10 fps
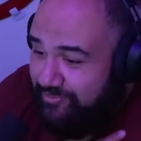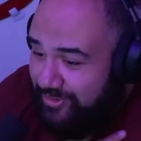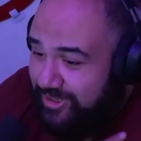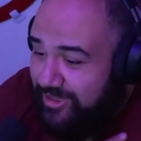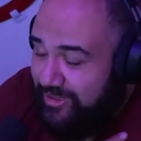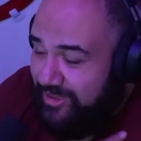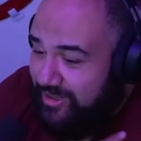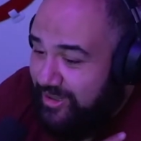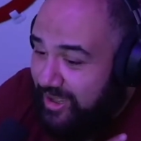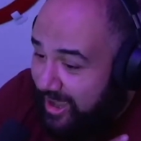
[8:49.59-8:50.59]
pretty
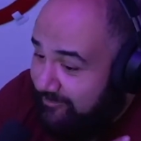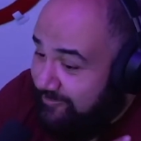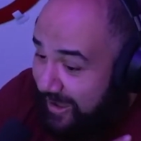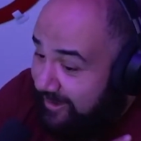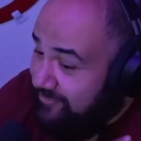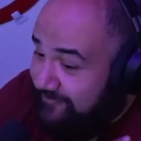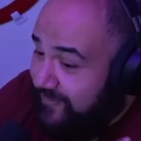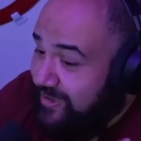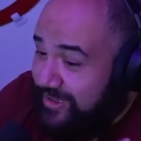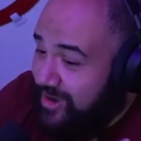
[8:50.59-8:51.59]
I've I've
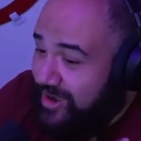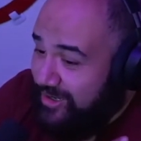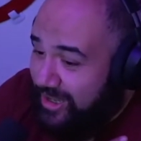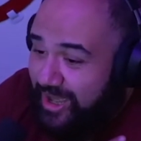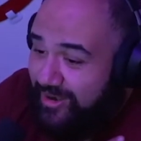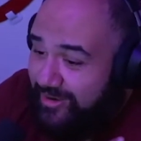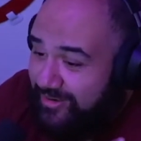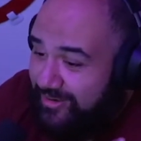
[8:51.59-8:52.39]
defended Kong a lot.